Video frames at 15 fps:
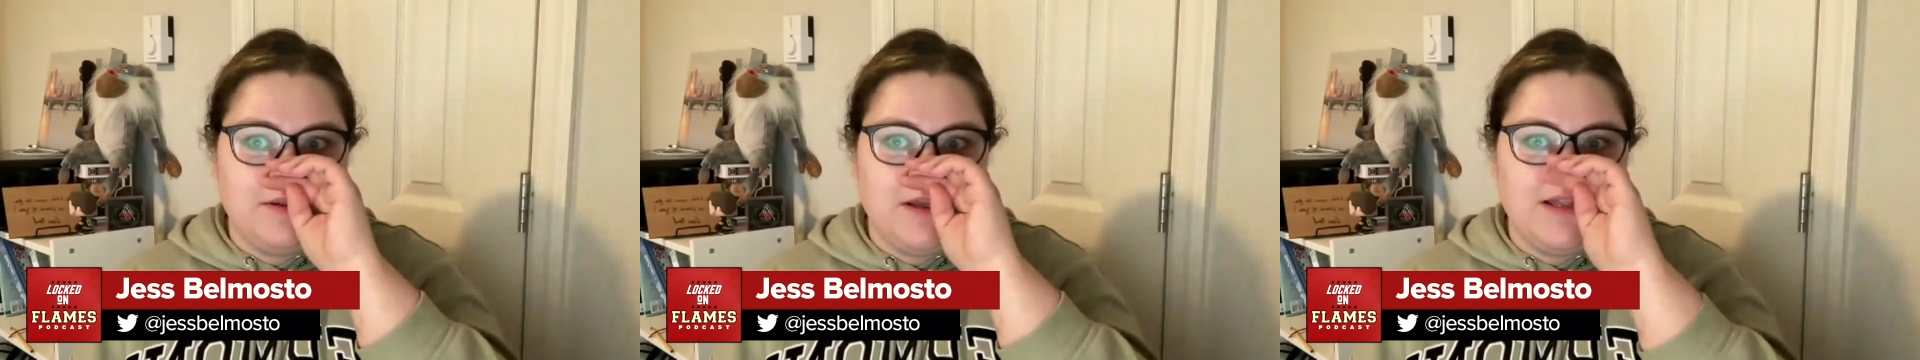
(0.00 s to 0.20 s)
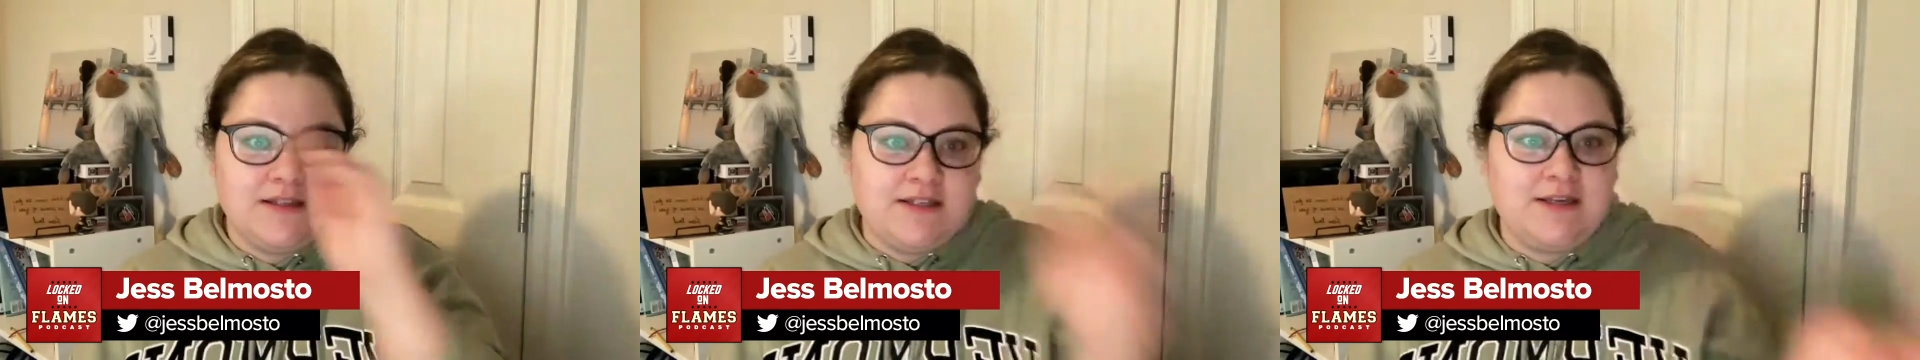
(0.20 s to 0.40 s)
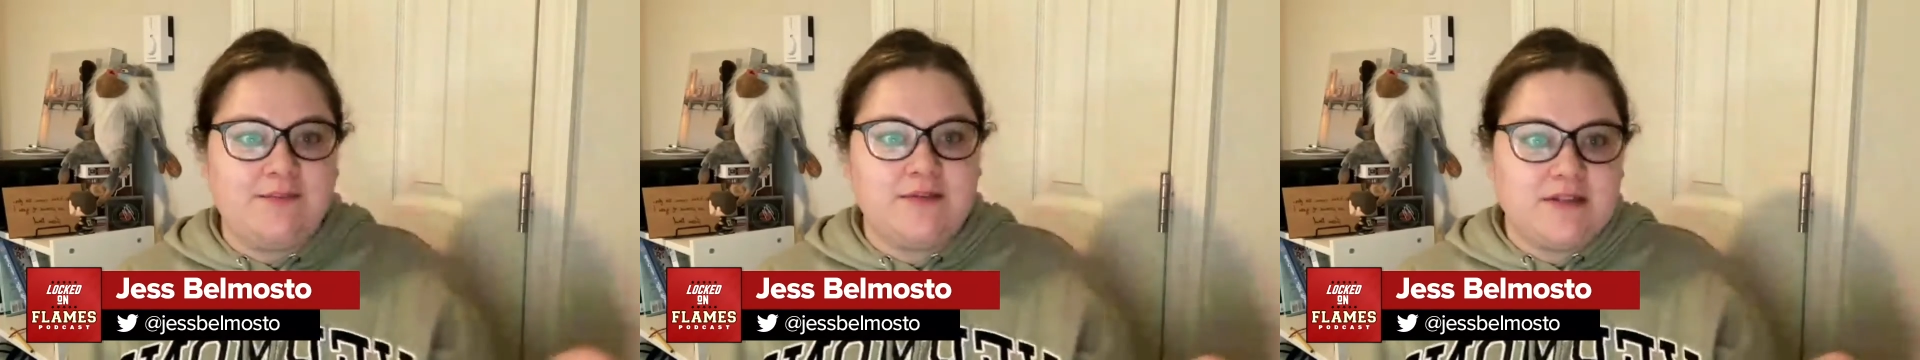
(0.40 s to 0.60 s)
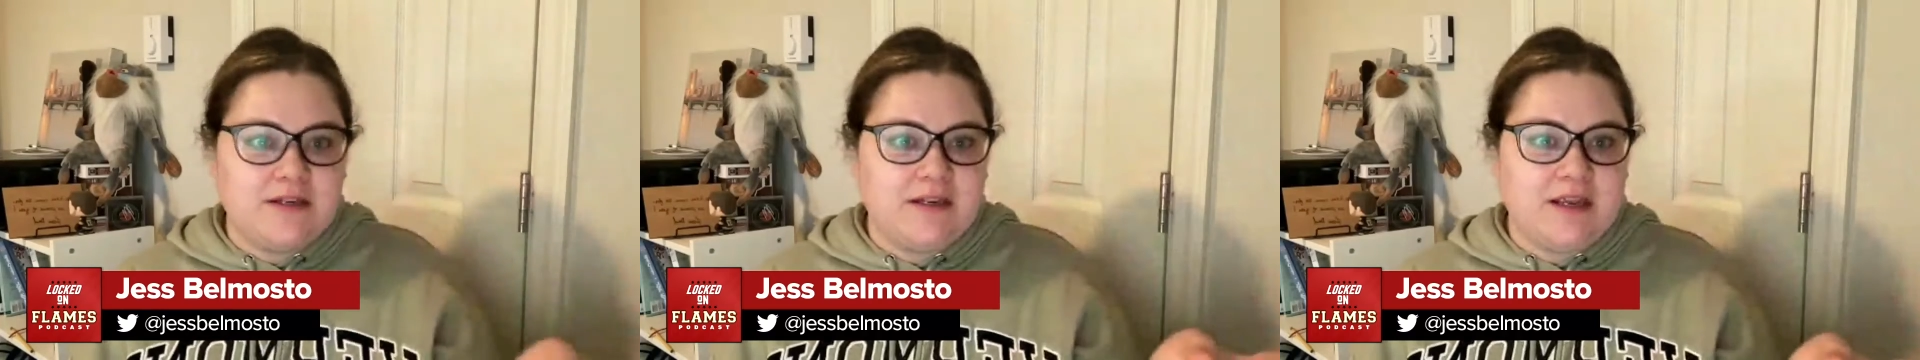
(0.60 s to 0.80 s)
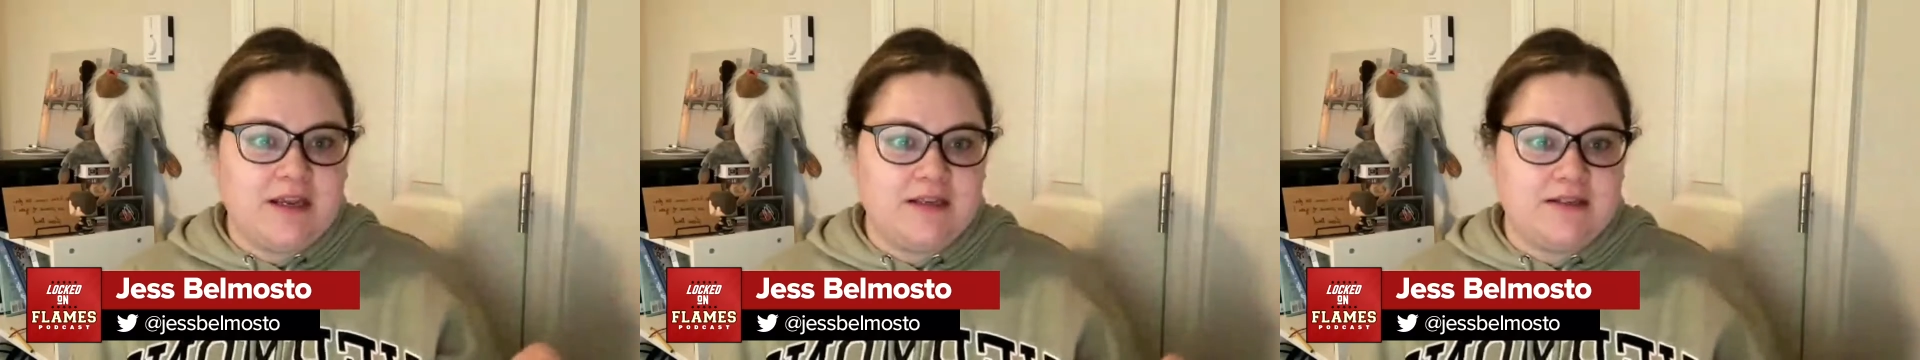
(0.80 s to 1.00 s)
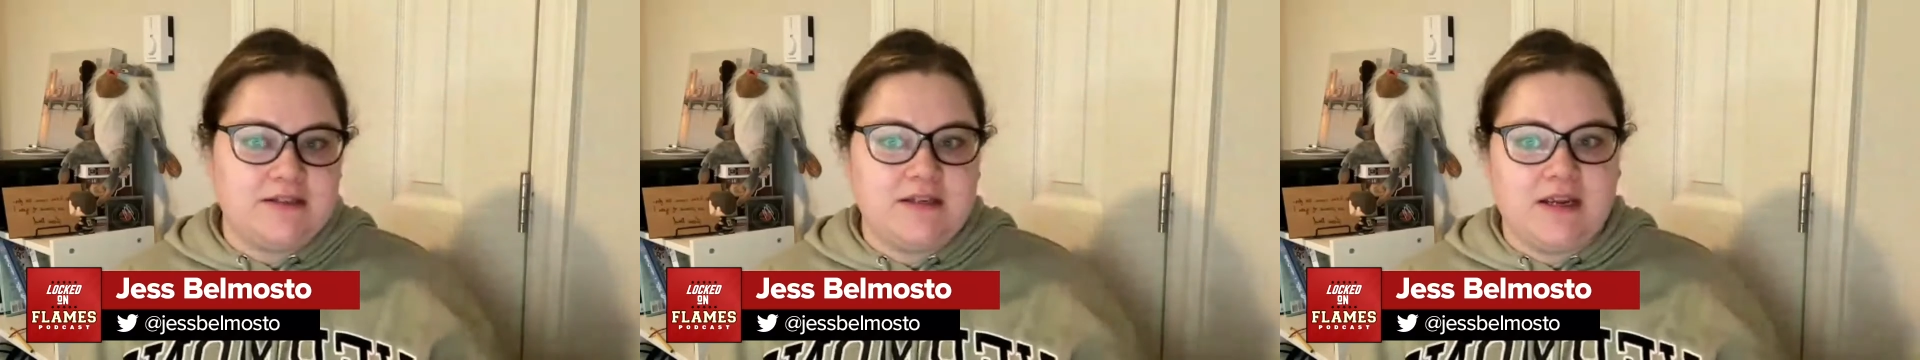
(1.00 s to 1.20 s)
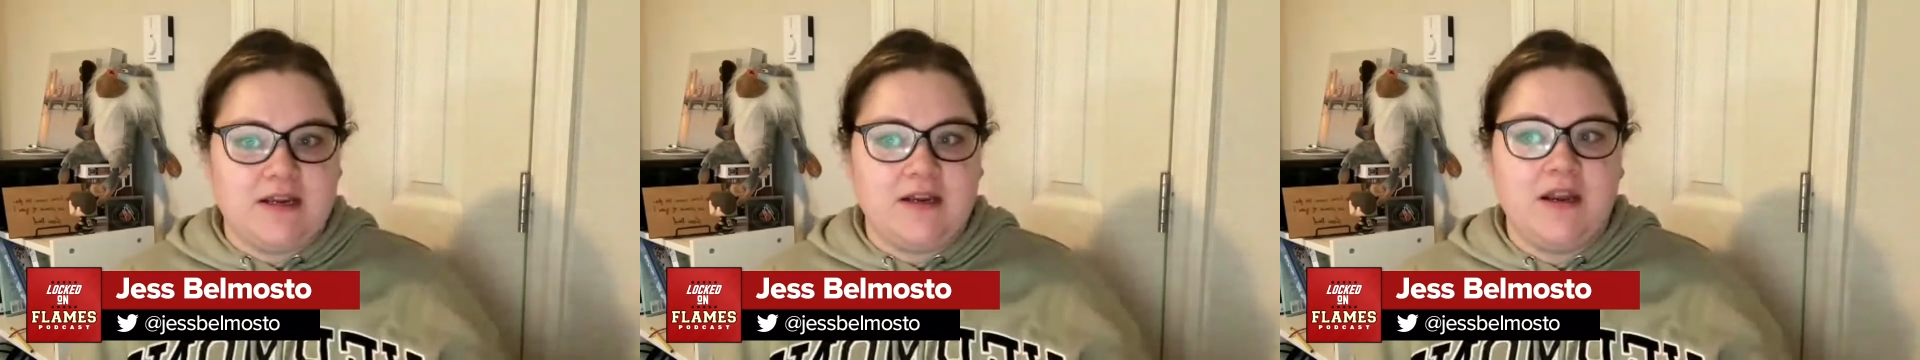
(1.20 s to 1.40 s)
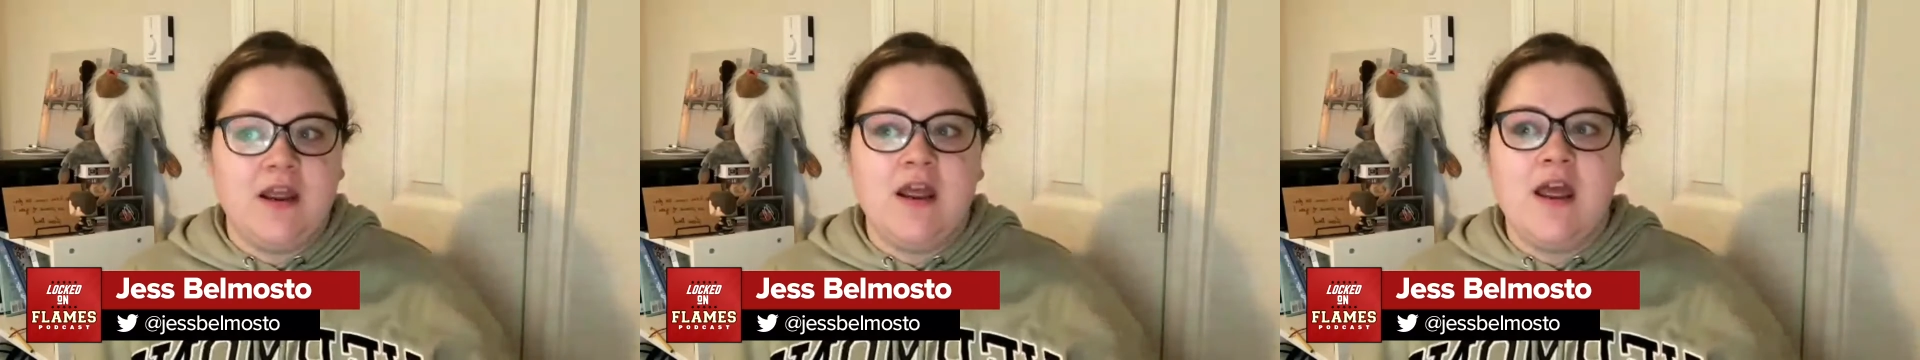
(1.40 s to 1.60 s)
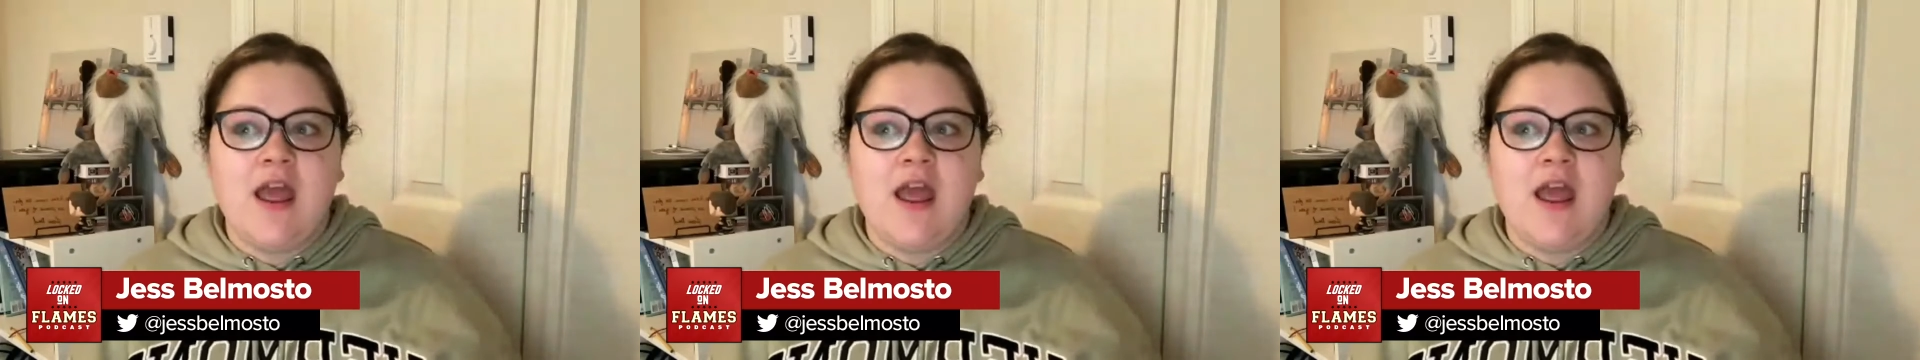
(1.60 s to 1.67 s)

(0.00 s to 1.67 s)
his team is in Kingston,